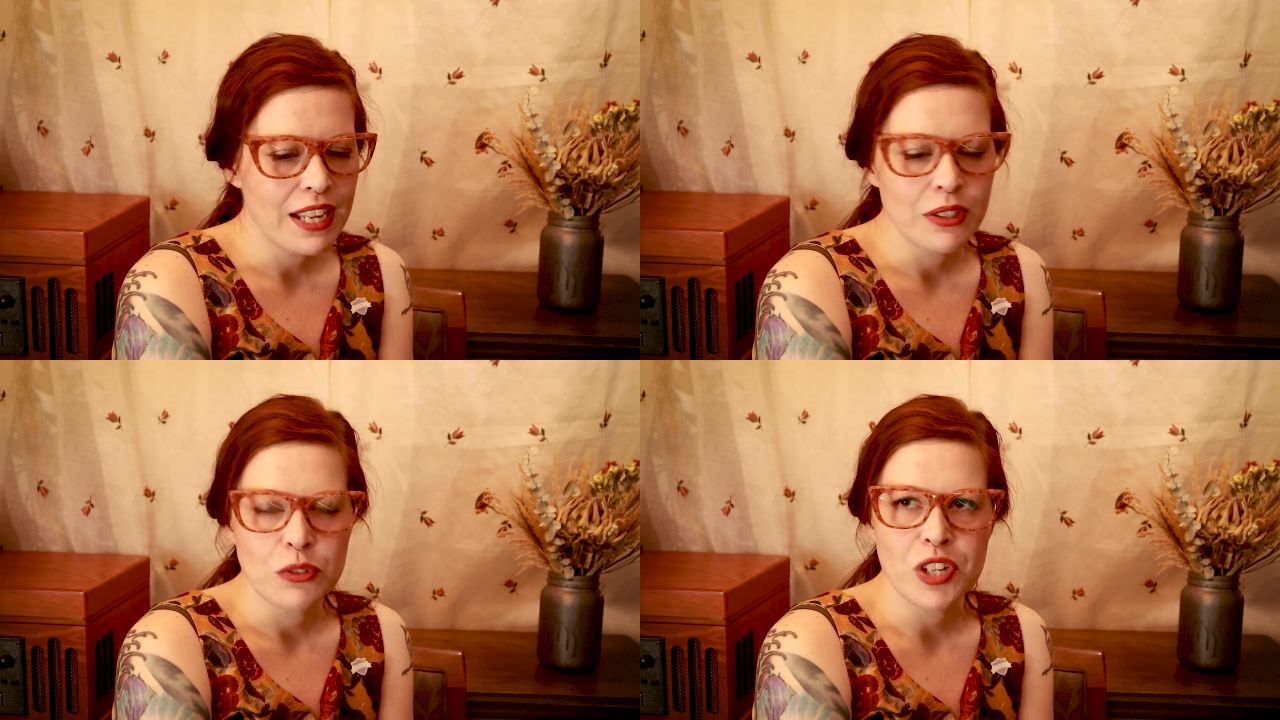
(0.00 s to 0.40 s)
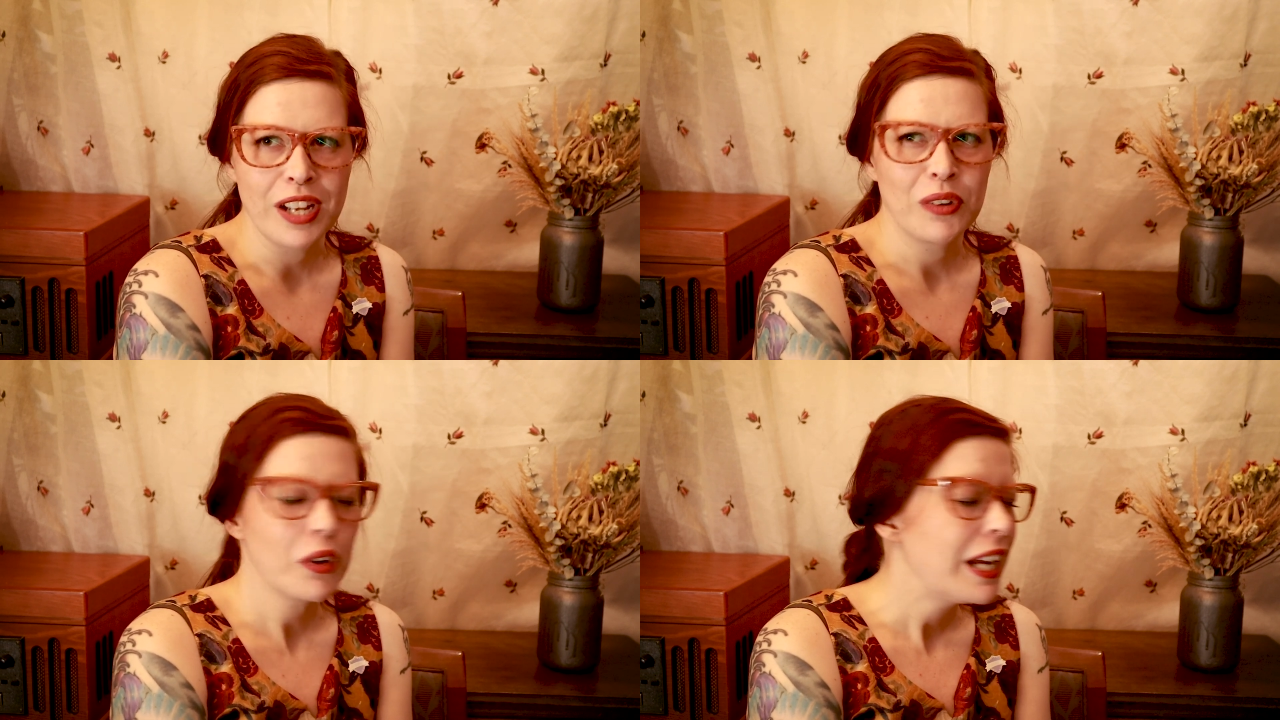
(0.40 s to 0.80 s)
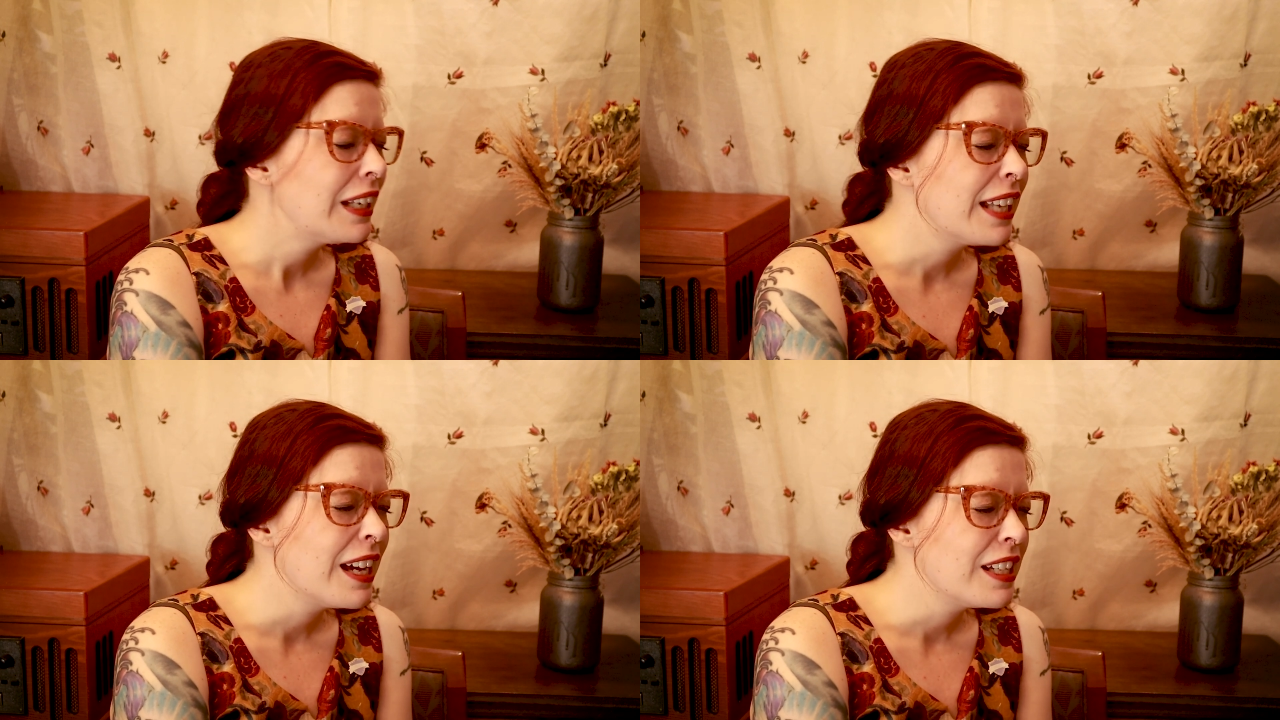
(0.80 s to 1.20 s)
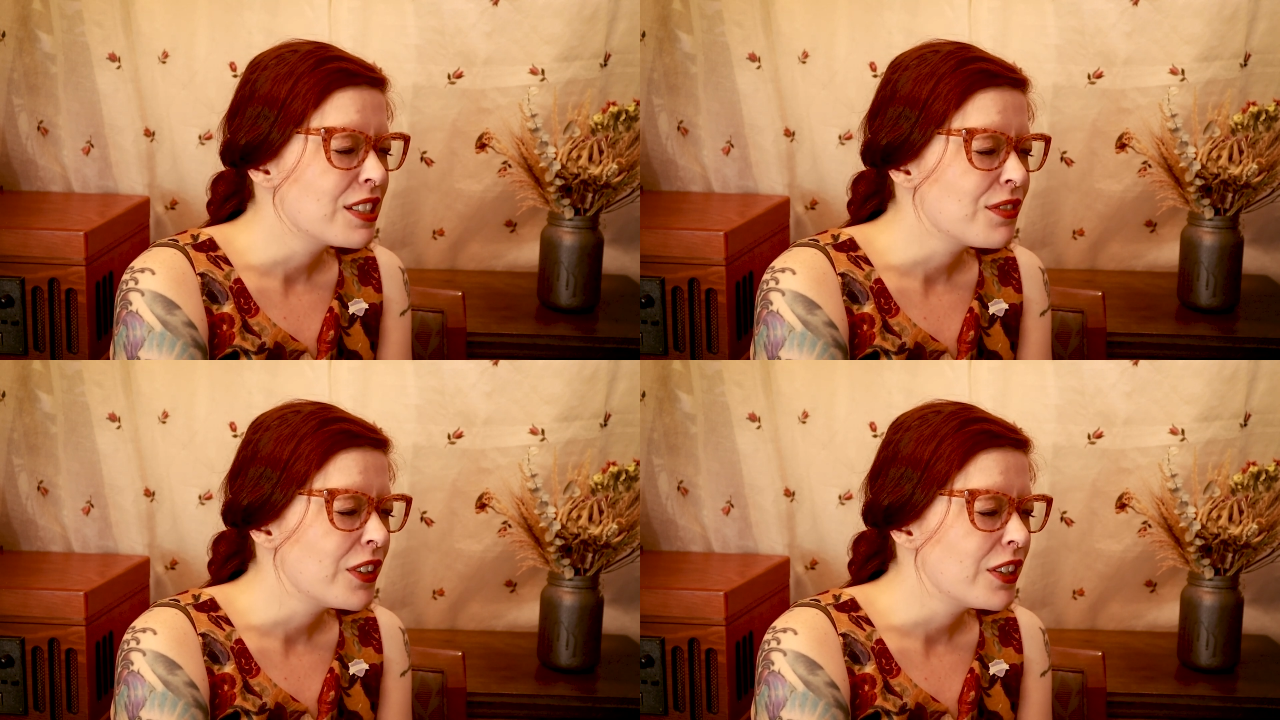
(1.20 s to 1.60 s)
I don't check grain
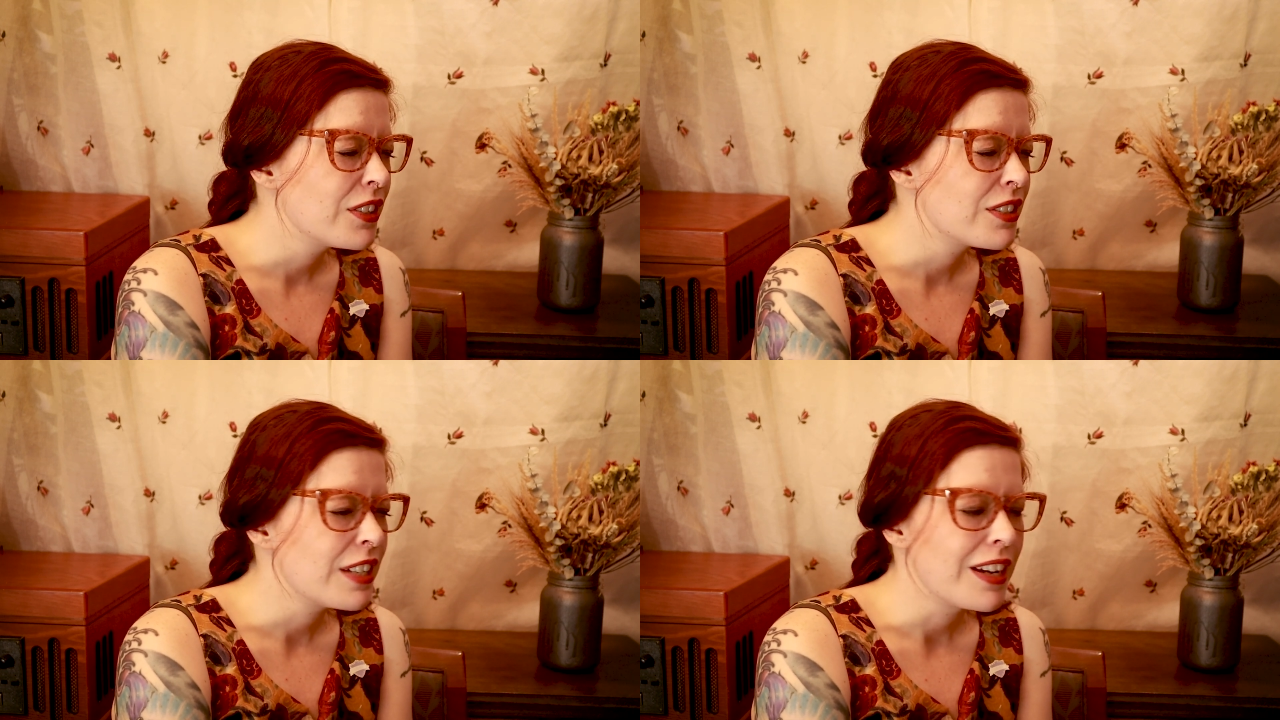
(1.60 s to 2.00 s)
lines first.